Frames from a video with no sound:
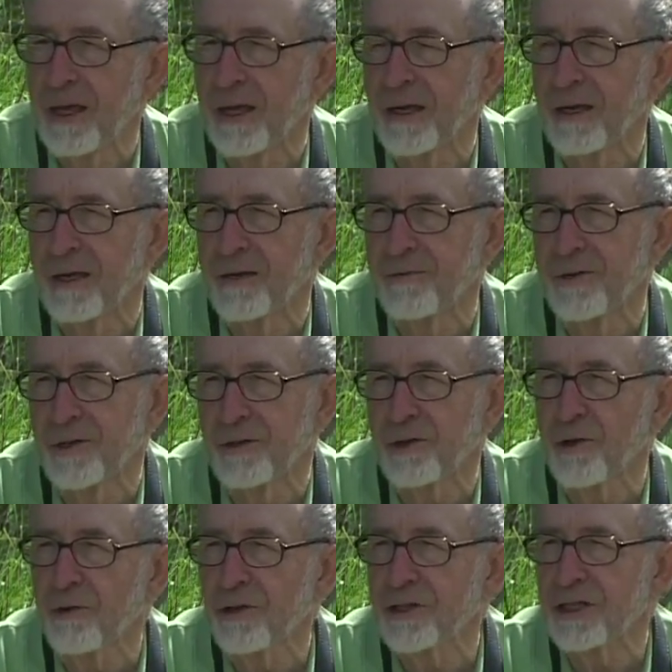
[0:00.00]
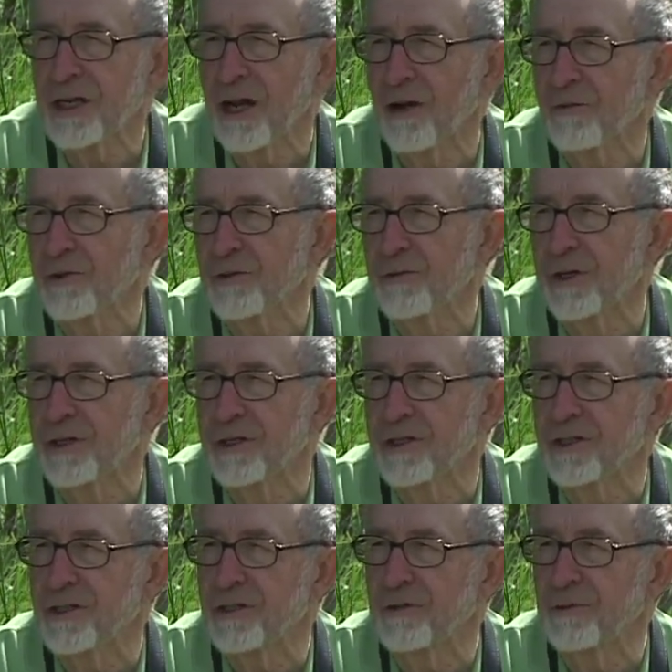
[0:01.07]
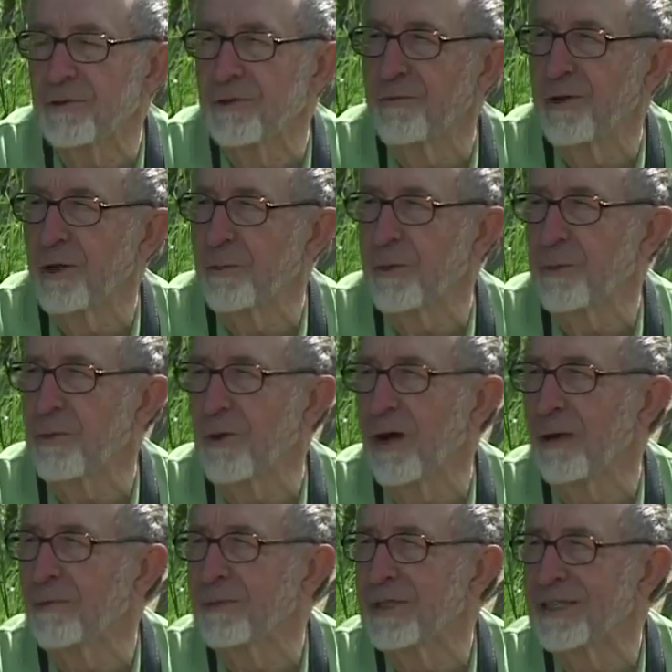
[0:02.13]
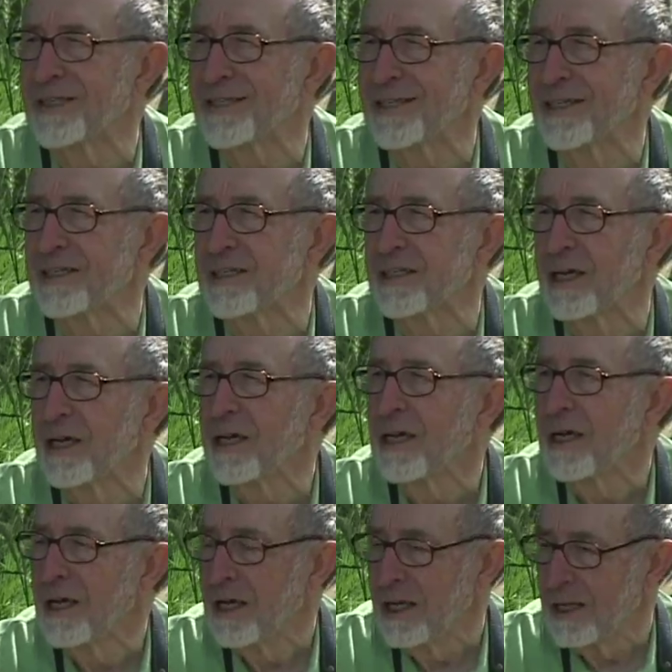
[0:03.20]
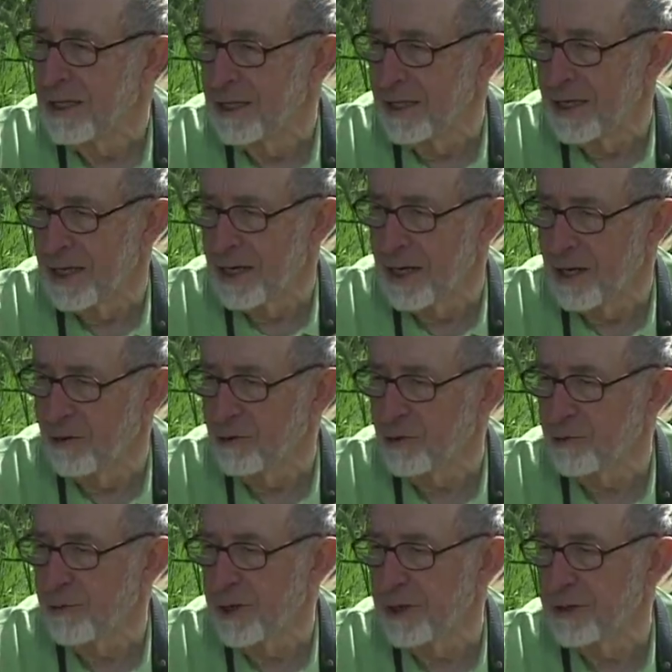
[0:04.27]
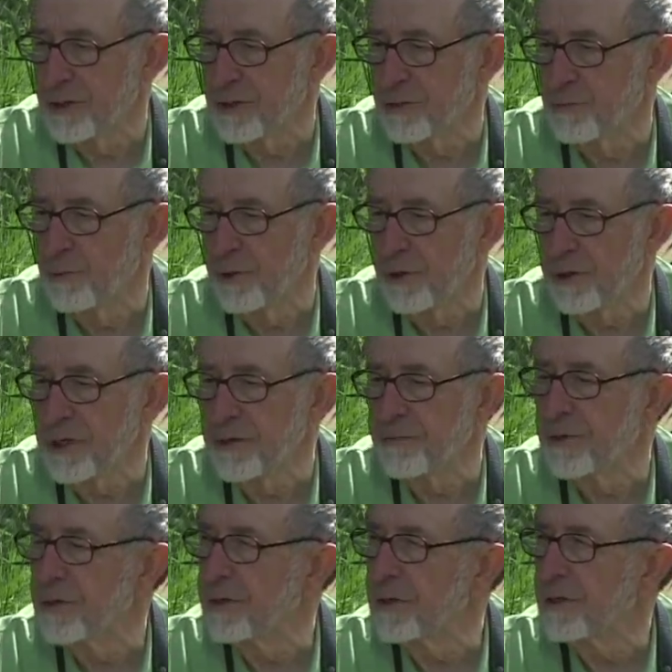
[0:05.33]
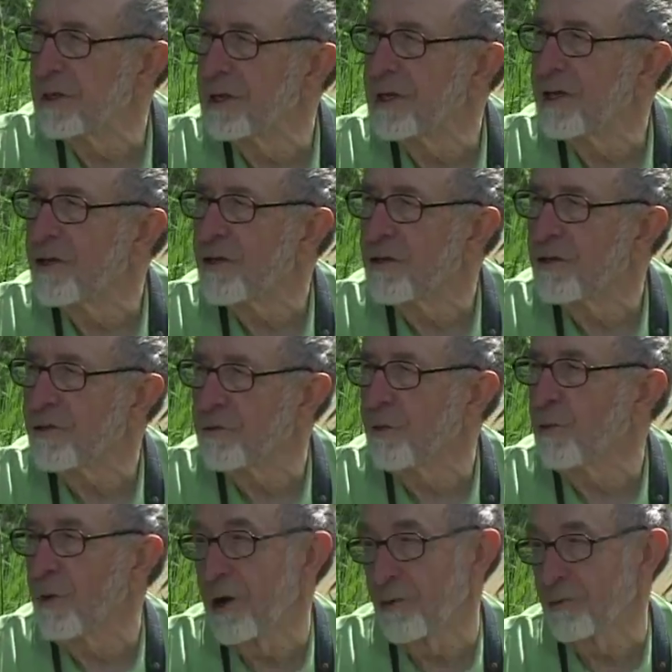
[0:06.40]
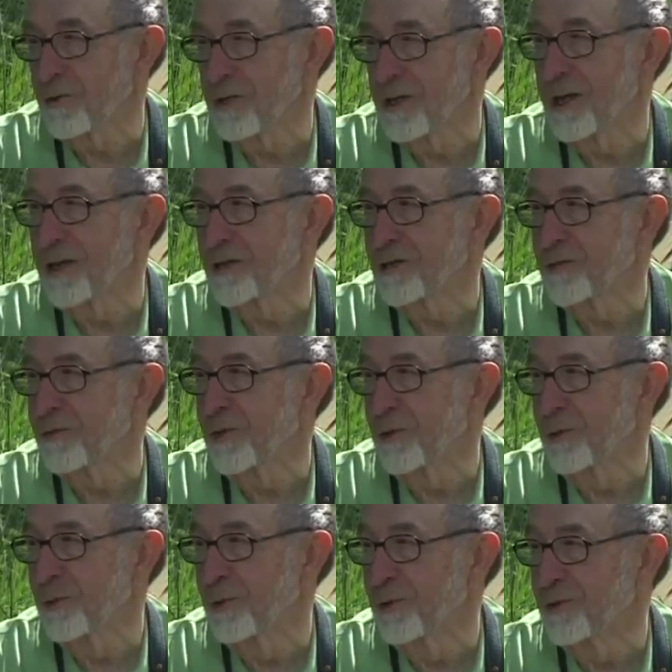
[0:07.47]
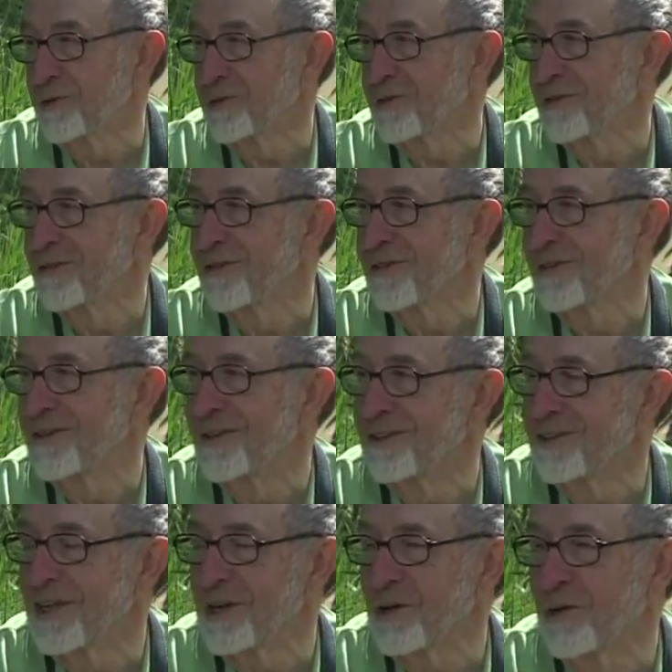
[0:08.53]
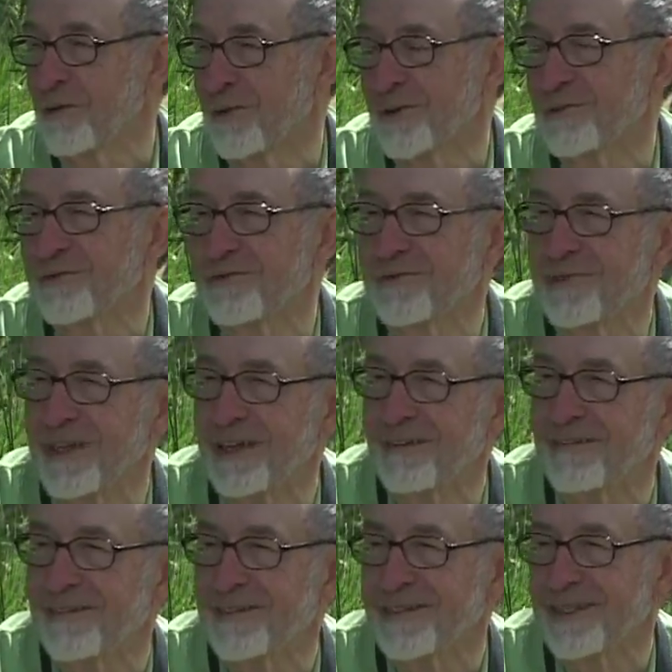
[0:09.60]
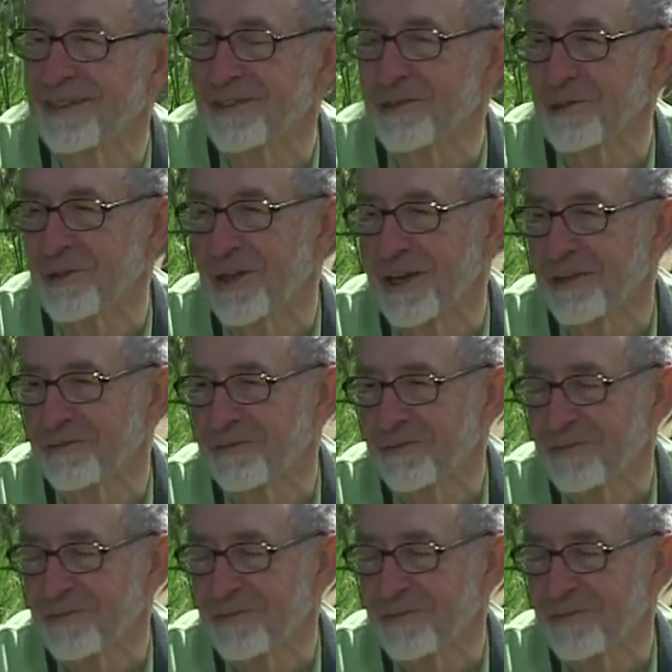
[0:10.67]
And if you're encouraging house wrens, you develop a problem in the sense that house wrens will even throw out the eggs of other birds and take over. Yeah, they do that.